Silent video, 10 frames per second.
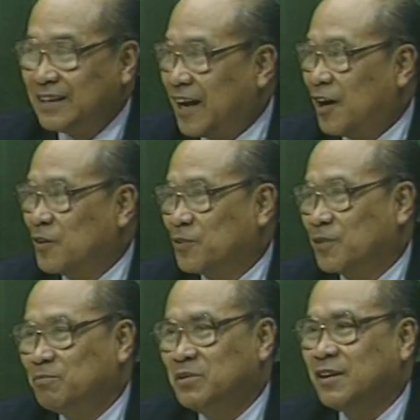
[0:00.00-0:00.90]
down for
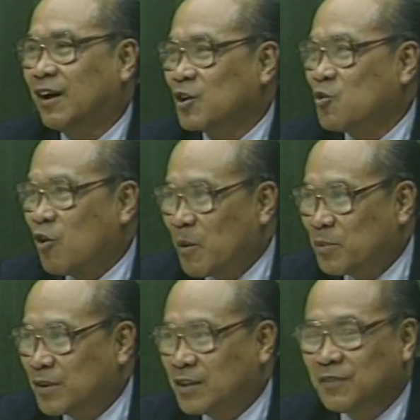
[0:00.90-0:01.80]
being
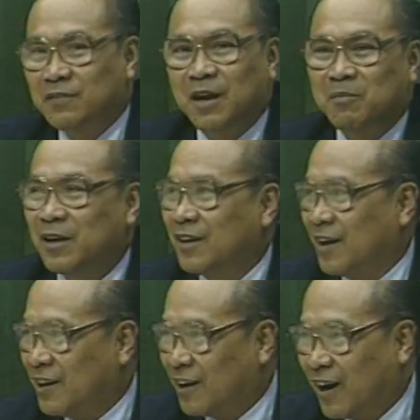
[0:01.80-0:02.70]
uncooperative, not making
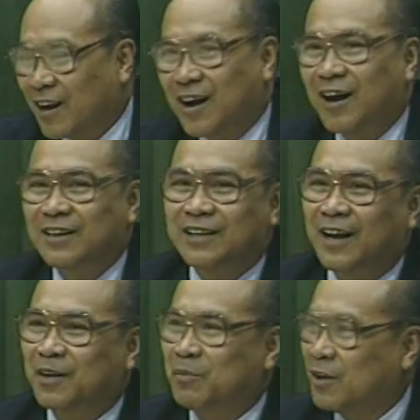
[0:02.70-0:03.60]
any eye
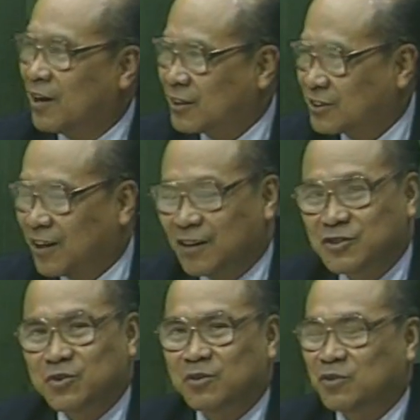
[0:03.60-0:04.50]
contact, being hostile, and
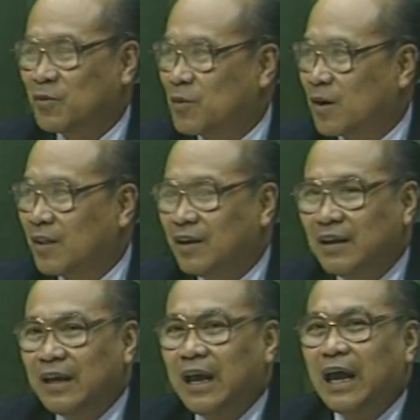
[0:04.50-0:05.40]
so on and so forth.
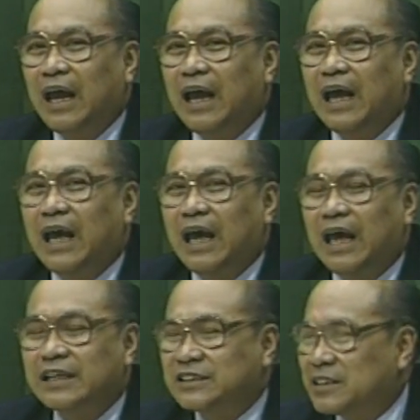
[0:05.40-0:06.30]

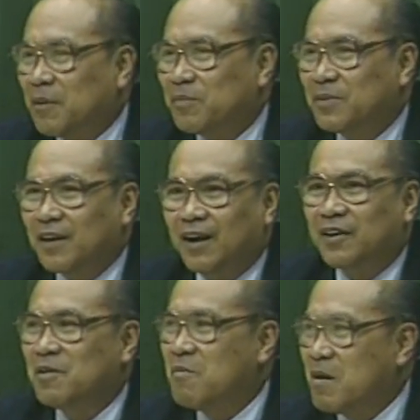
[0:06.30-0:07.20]
Except that I
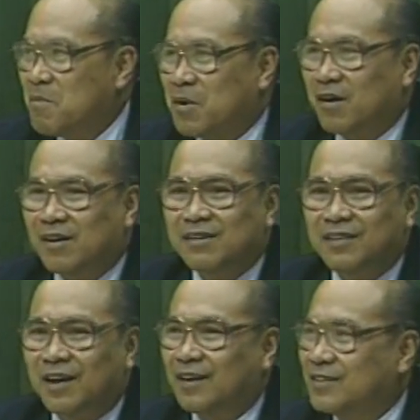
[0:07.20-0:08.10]
remembered
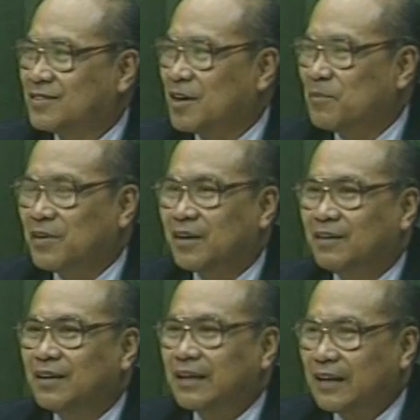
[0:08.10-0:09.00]
that something
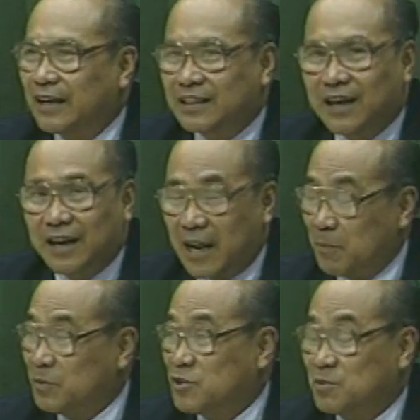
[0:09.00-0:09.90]
like that
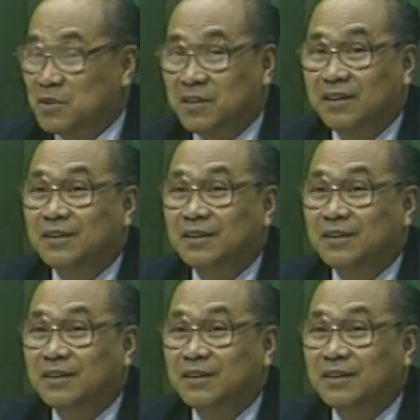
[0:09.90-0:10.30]
happened to me